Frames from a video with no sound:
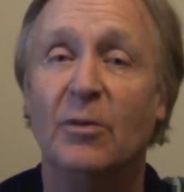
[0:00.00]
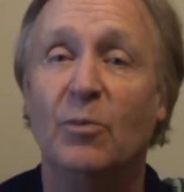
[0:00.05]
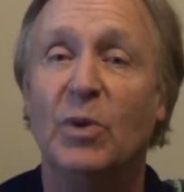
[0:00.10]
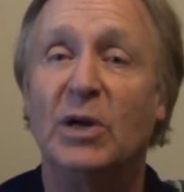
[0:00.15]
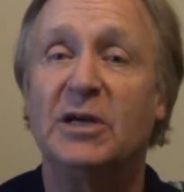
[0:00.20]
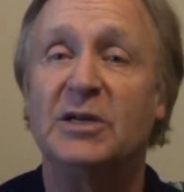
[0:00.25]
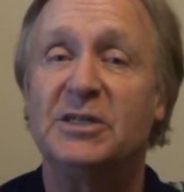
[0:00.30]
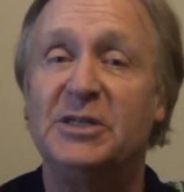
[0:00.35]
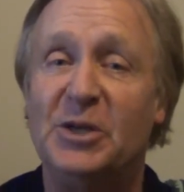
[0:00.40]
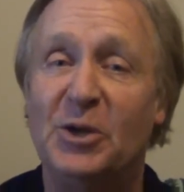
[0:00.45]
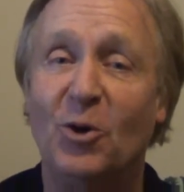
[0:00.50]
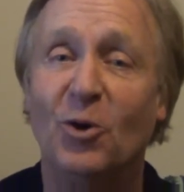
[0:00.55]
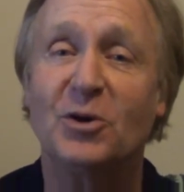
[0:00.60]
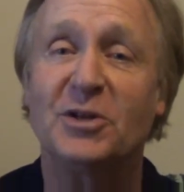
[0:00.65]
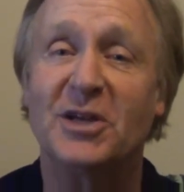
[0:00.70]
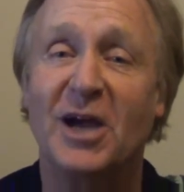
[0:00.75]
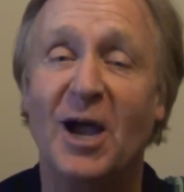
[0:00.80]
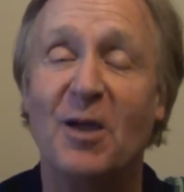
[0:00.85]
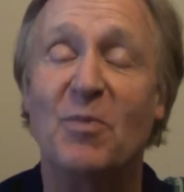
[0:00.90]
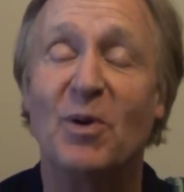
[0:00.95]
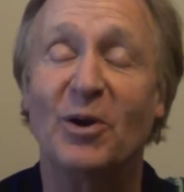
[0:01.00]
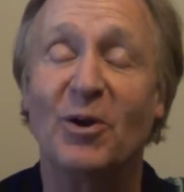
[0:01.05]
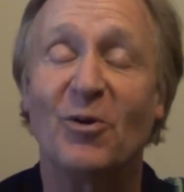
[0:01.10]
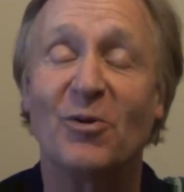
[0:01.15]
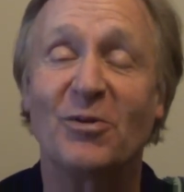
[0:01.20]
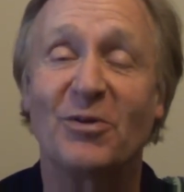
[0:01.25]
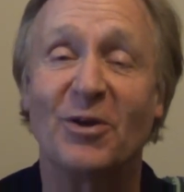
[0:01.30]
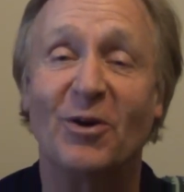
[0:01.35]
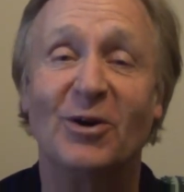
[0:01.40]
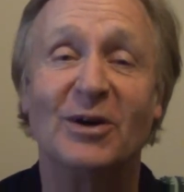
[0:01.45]
Because your type and
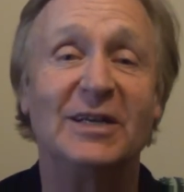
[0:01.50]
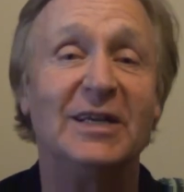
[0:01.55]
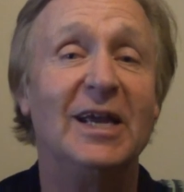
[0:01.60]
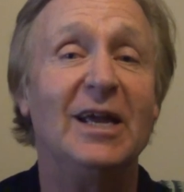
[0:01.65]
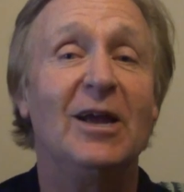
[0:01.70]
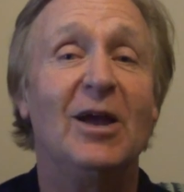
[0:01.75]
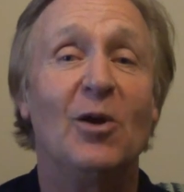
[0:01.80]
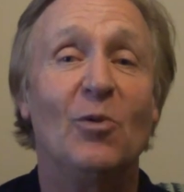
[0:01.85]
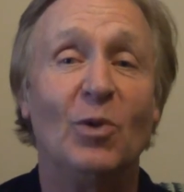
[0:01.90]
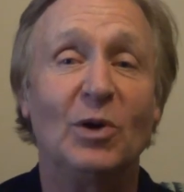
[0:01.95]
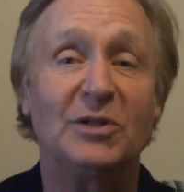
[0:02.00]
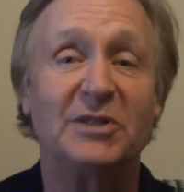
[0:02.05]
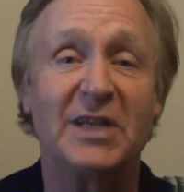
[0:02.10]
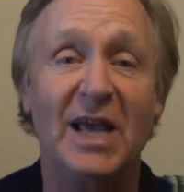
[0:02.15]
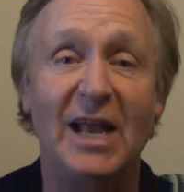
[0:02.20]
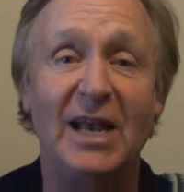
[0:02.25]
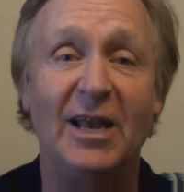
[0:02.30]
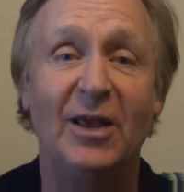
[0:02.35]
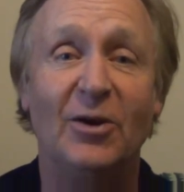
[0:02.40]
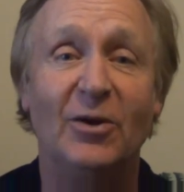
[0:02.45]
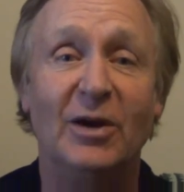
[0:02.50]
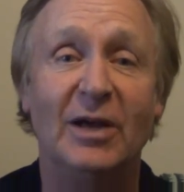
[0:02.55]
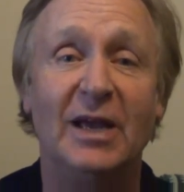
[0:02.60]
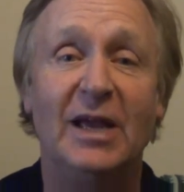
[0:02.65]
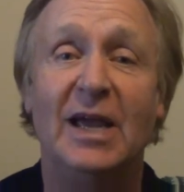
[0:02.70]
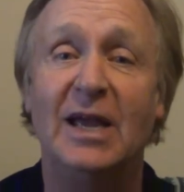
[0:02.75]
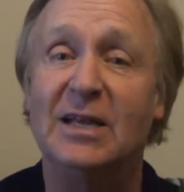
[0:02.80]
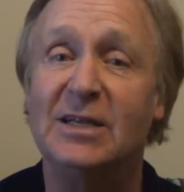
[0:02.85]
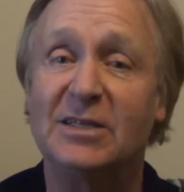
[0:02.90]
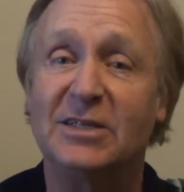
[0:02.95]
authority will tell you,
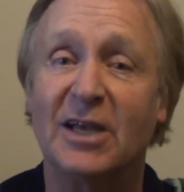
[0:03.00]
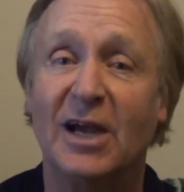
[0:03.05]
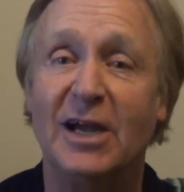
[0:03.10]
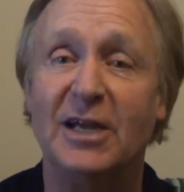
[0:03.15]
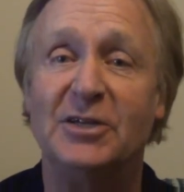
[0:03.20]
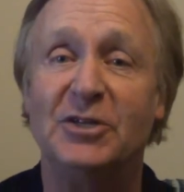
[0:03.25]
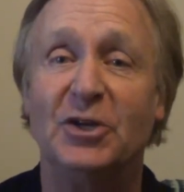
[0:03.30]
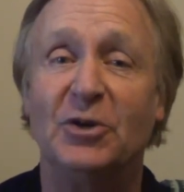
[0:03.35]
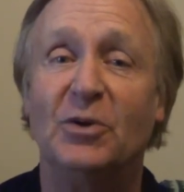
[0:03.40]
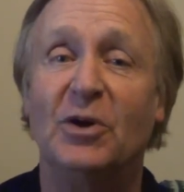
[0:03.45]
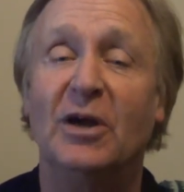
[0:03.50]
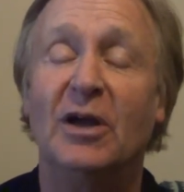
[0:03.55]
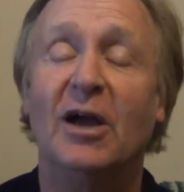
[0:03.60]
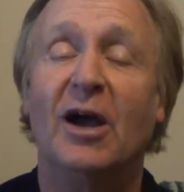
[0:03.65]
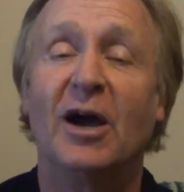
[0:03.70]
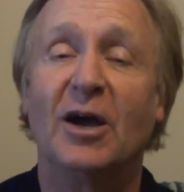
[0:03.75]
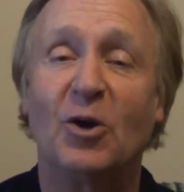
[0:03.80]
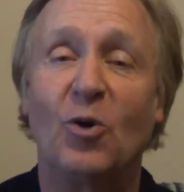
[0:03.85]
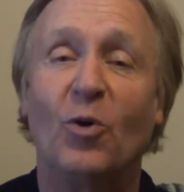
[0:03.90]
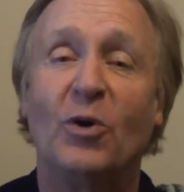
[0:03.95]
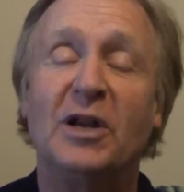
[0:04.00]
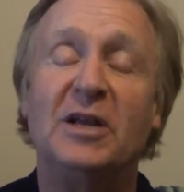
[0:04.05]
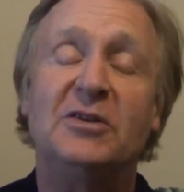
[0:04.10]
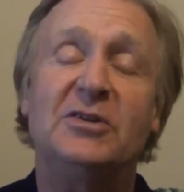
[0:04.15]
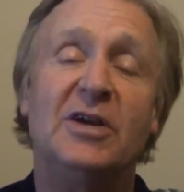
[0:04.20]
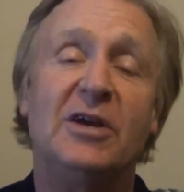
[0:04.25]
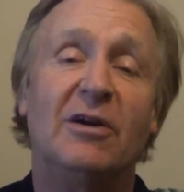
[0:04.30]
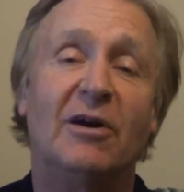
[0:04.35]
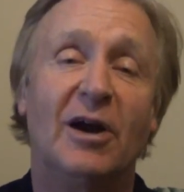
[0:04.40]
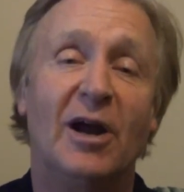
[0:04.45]
inside you, according
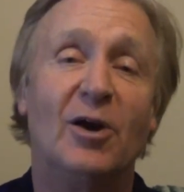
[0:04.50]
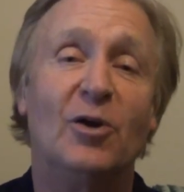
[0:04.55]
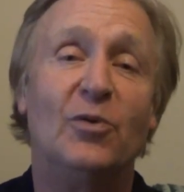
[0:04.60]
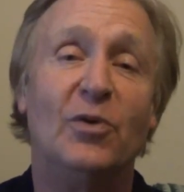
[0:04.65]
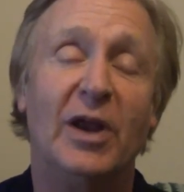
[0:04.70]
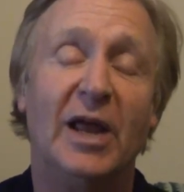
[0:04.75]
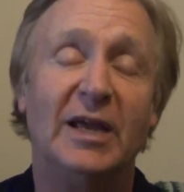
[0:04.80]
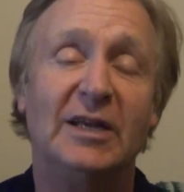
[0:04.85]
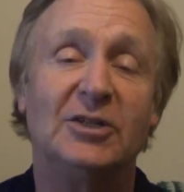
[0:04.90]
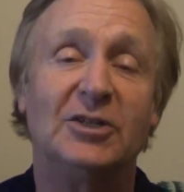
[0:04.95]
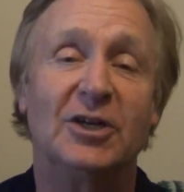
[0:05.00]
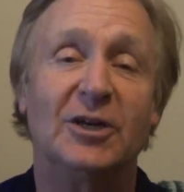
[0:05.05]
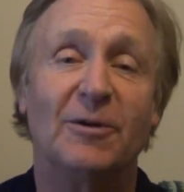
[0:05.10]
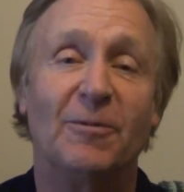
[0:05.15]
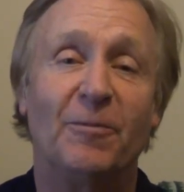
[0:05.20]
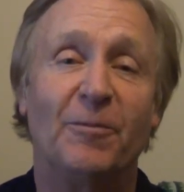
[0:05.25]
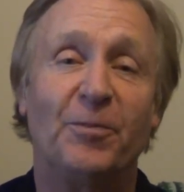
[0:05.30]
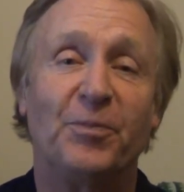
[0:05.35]
to your own nature.